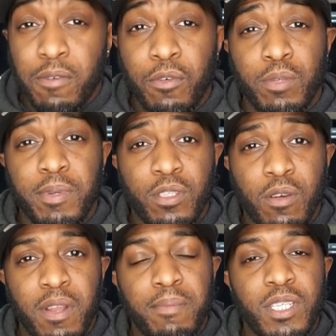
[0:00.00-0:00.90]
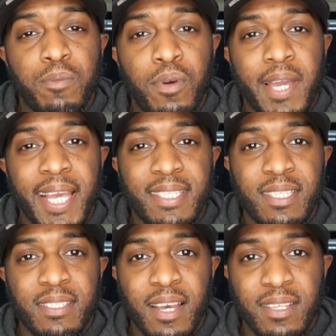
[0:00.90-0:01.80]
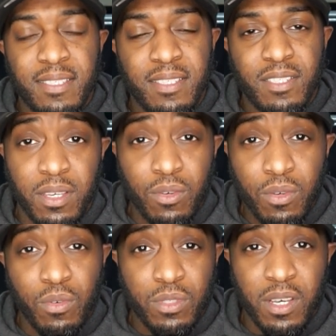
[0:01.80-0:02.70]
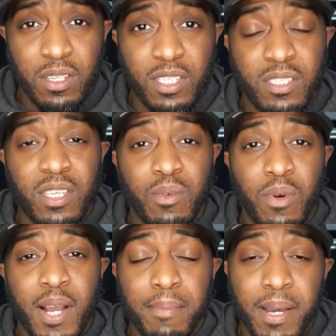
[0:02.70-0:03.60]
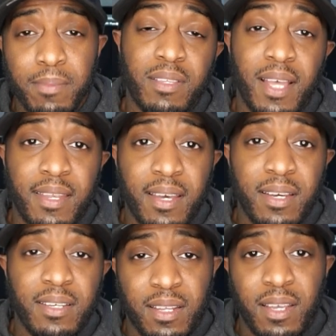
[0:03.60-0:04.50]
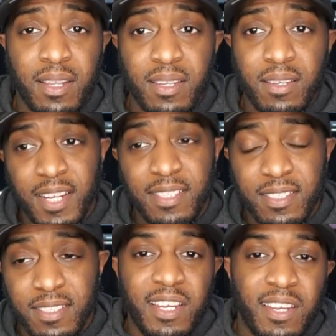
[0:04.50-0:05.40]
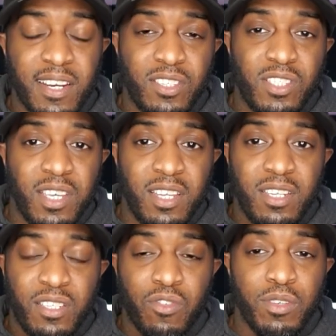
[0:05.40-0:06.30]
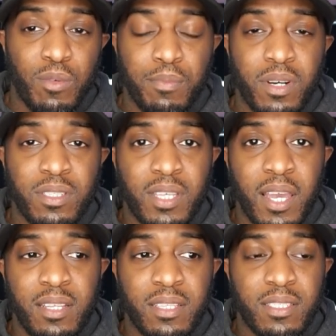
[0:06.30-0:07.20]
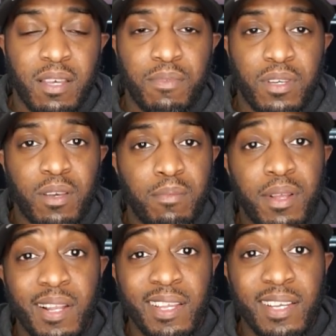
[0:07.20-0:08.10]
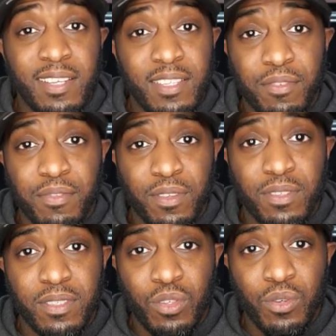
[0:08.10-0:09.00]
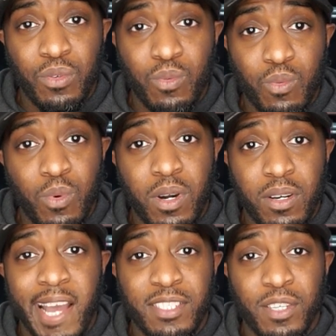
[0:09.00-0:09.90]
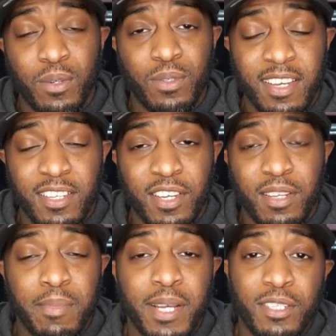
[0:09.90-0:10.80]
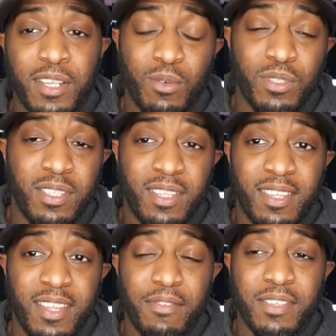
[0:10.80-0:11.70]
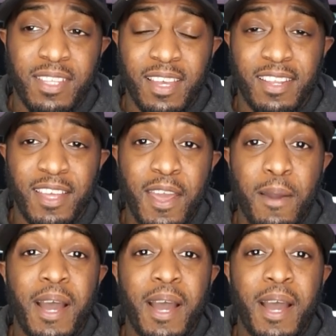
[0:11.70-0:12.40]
So I thought to myself, let me just put KC Sounds in, in Google search and see what will come up. I've done that and then clicked and then I could see the description box saying something completely different to what I sell. And you can imagine I was devastated.